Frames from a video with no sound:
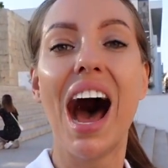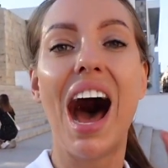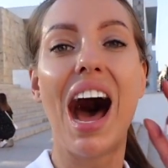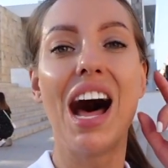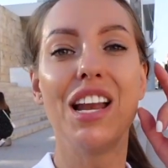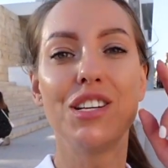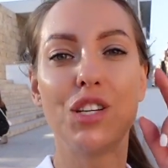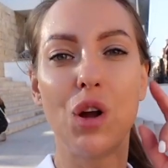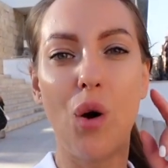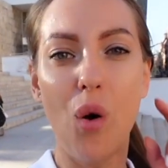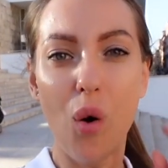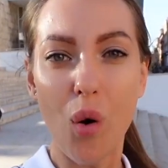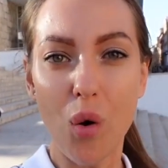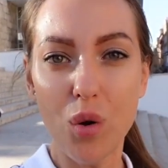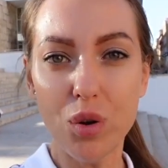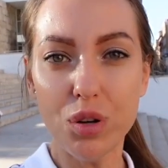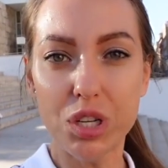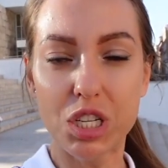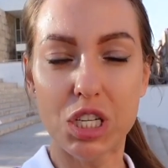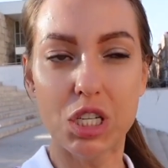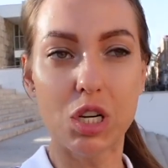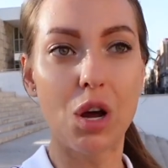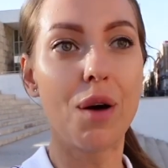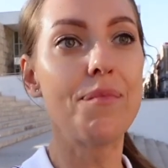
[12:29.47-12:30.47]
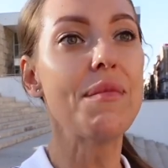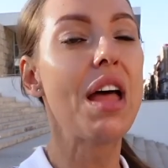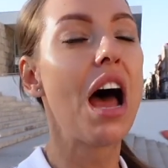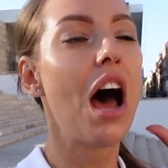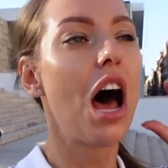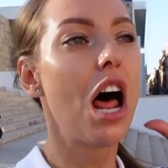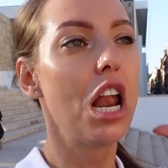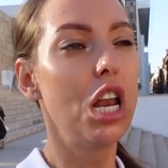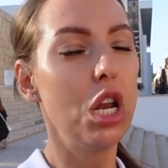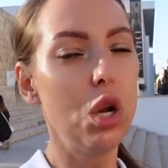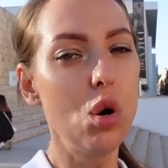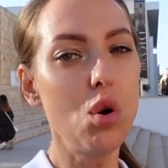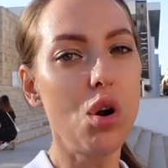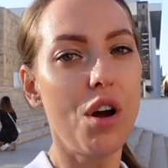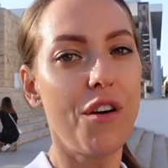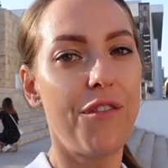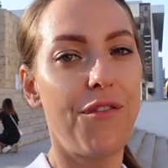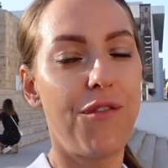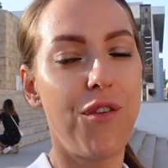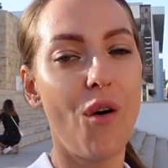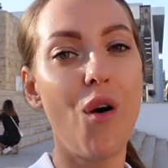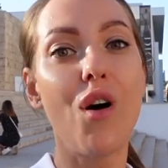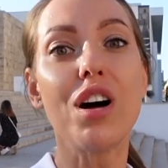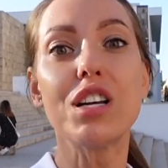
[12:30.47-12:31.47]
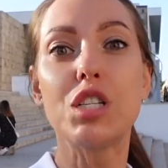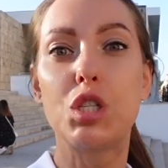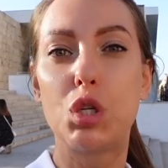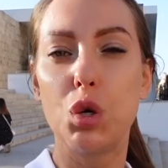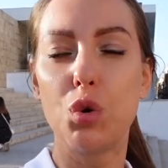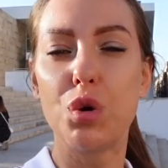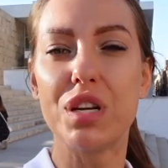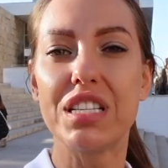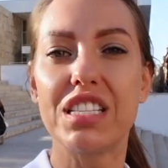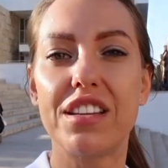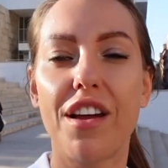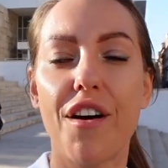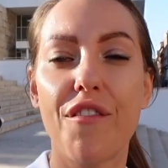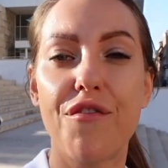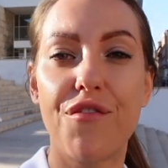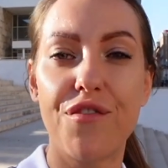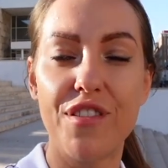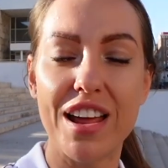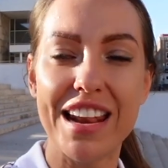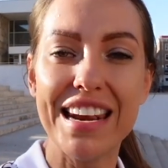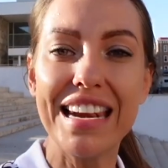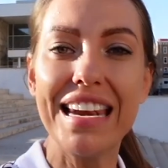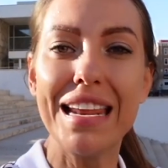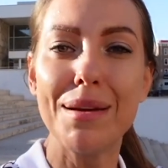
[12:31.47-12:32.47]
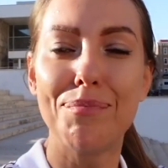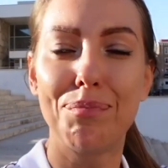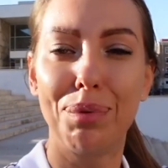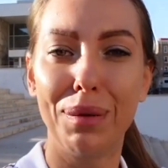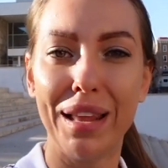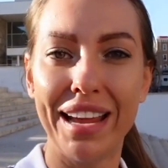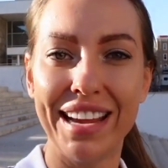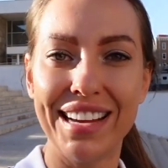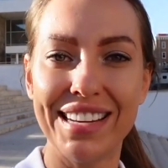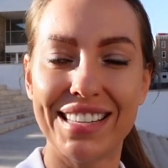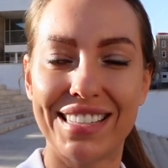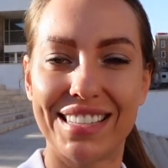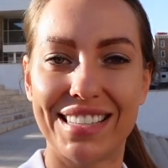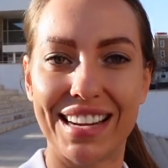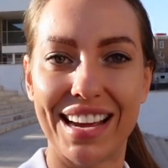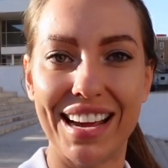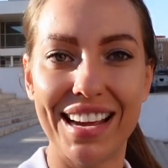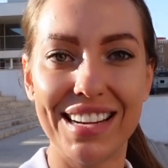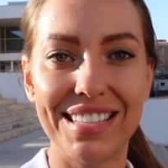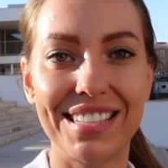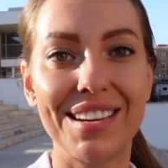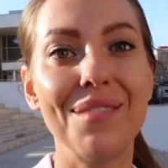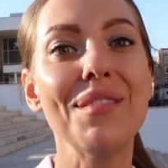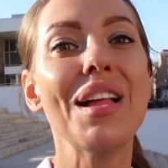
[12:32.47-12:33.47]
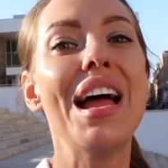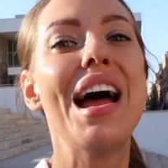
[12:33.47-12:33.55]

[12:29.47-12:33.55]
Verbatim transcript: And also look for tourist-friendly places